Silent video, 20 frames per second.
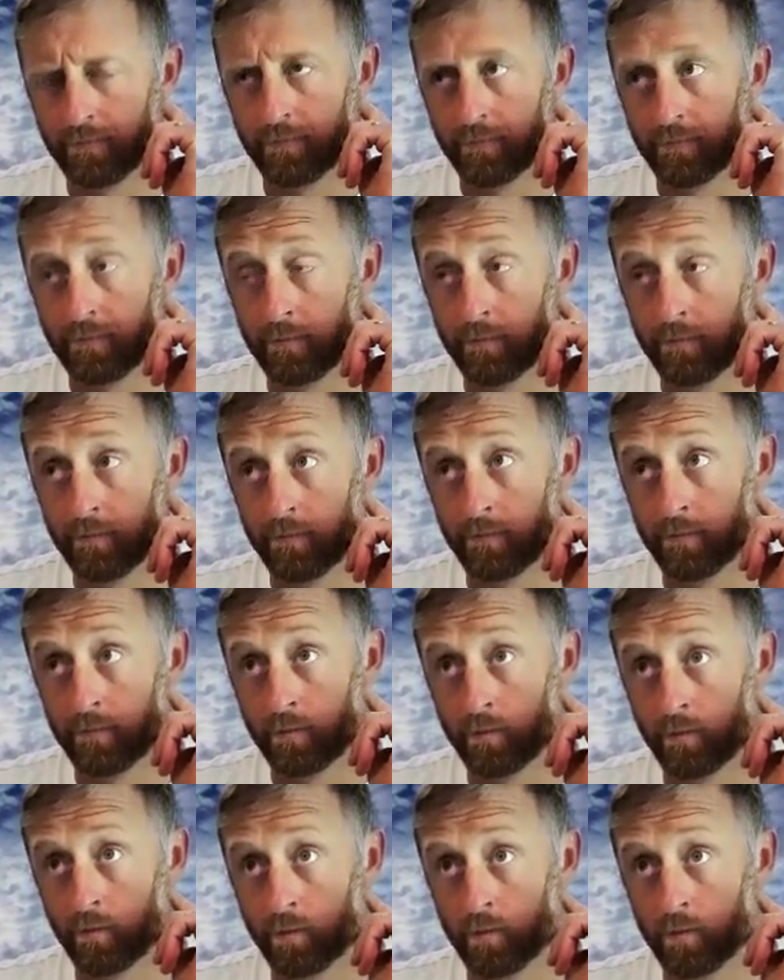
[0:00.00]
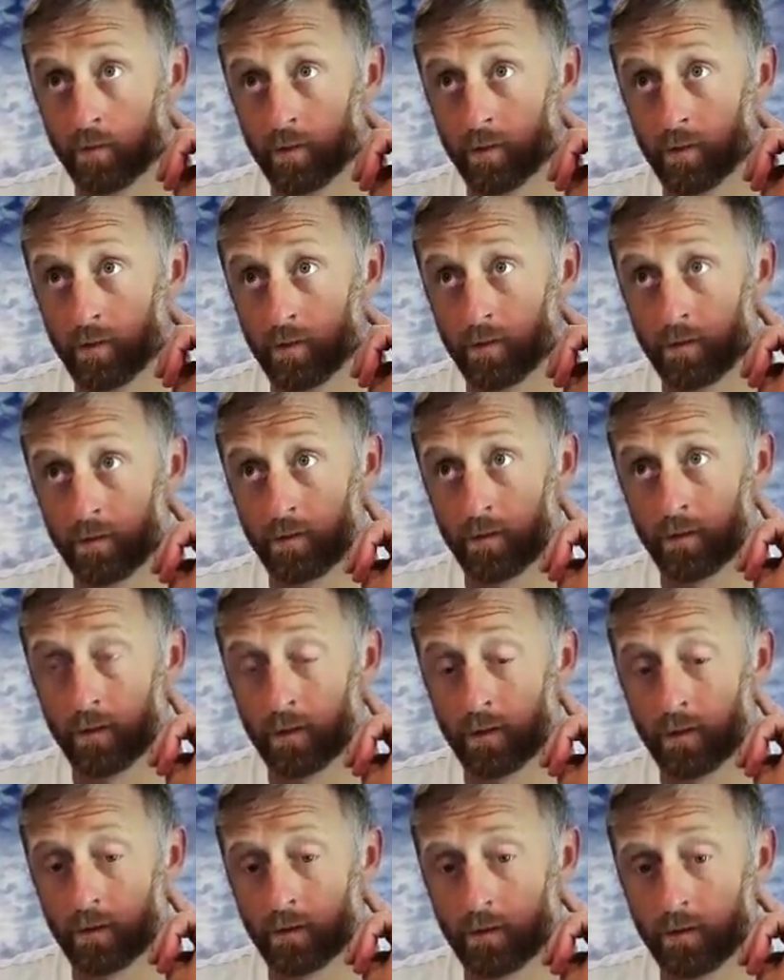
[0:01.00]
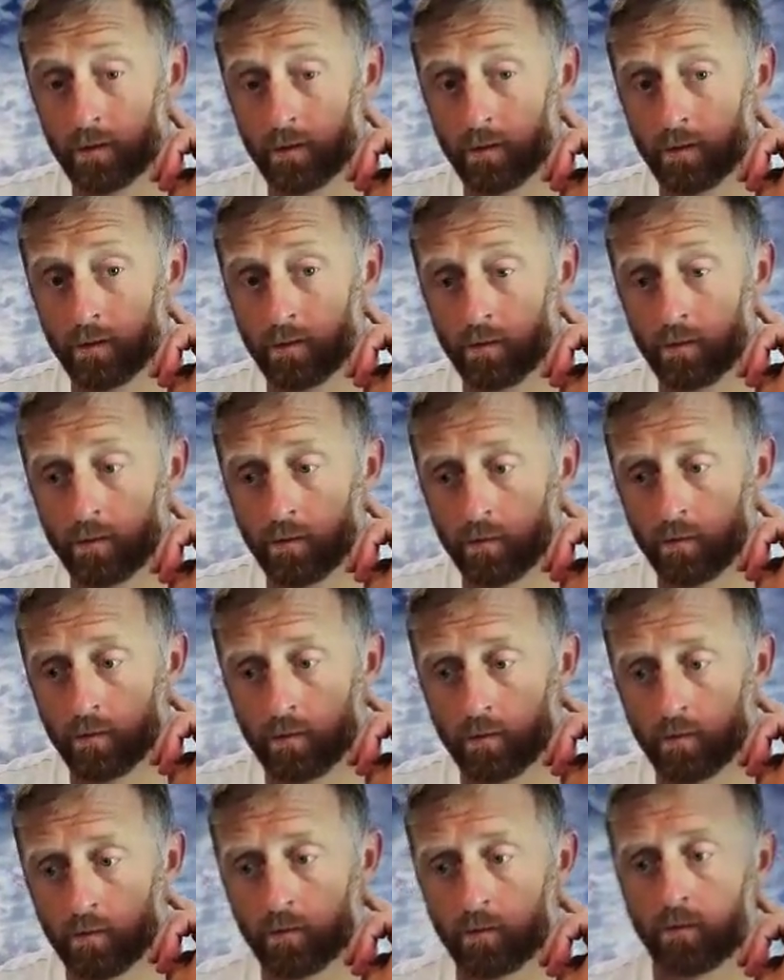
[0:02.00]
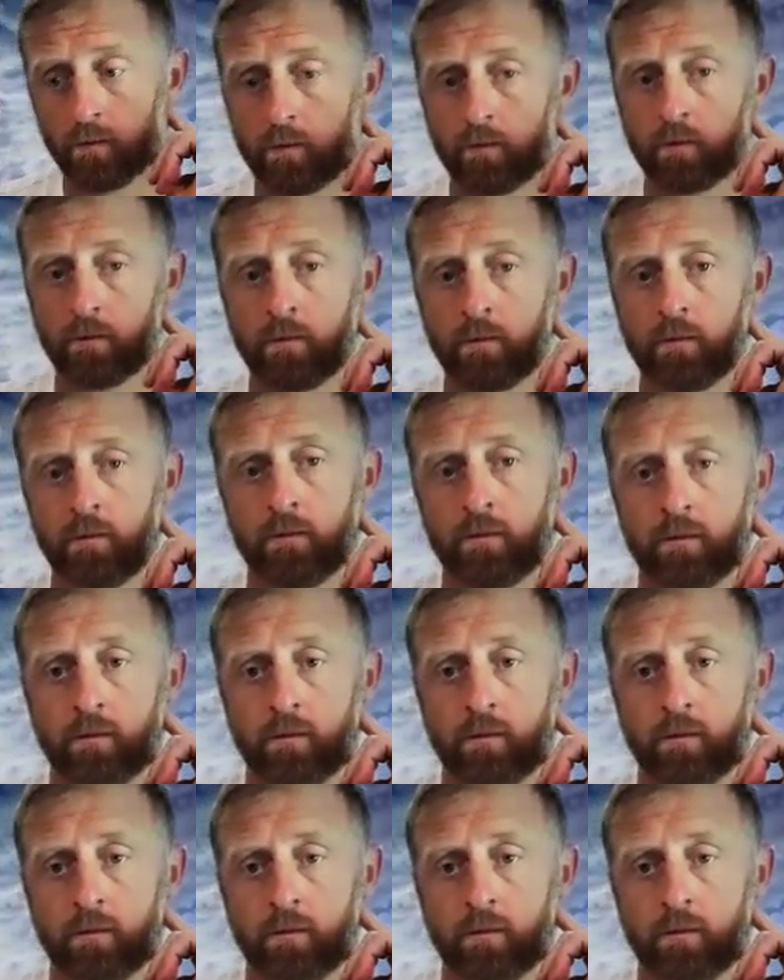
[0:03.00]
This person isn't speaking.